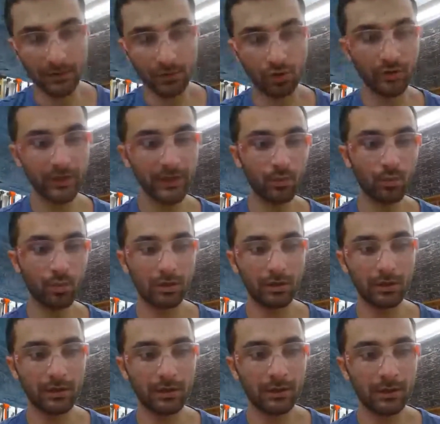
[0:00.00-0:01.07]
green
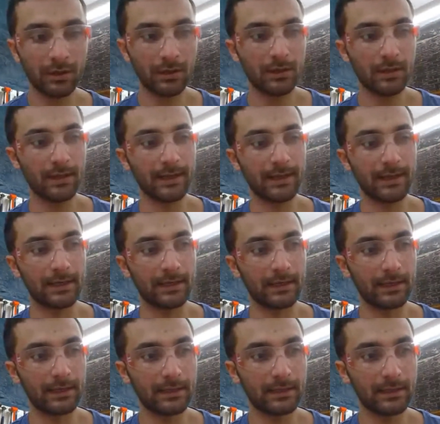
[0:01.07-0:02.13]
wood,
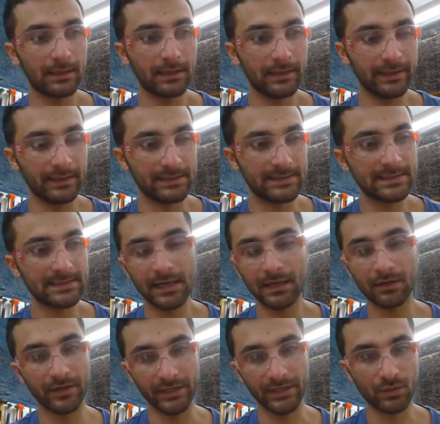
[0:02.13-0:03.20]
it's
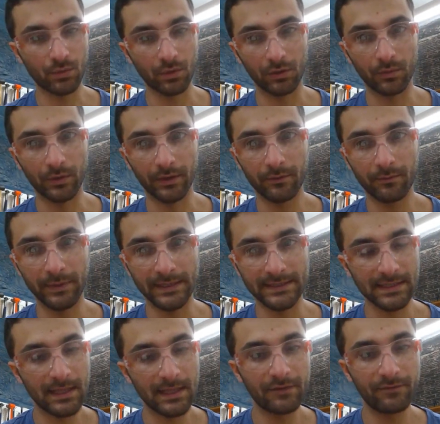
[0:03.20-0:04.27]
not great to work with because
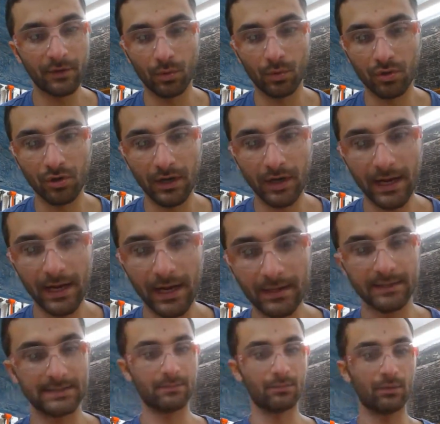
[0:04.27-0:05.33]
a lot of it will crack
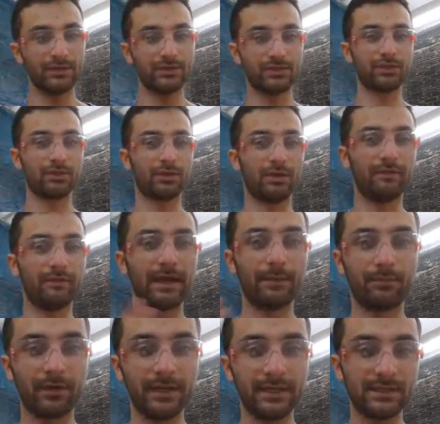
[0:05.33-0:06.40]
as the moisture
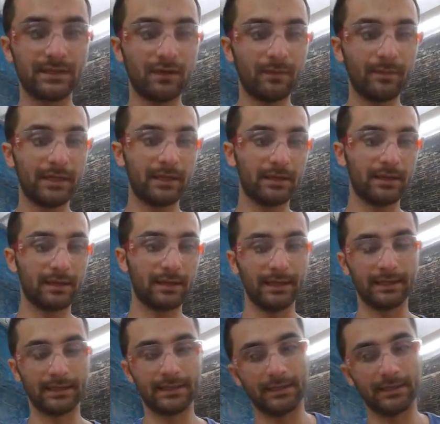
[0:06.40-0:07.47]
evaporates from it.
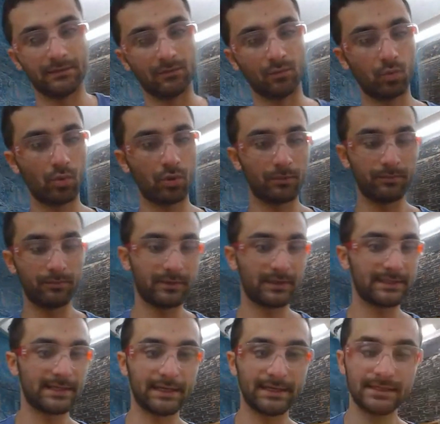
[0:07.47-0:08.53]
It can warp,
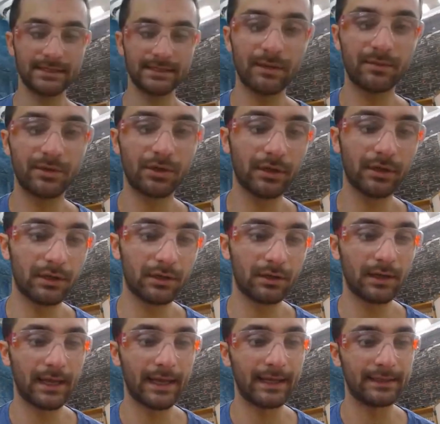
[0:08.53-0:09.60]
like I described
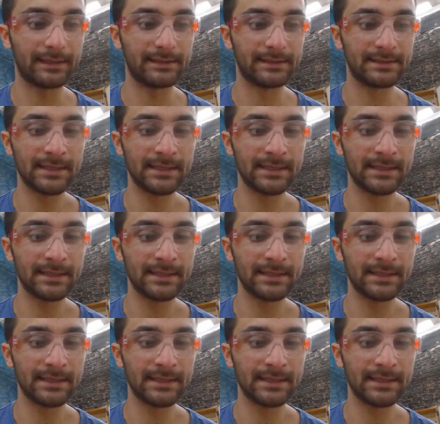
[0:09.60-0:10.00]
earlier, and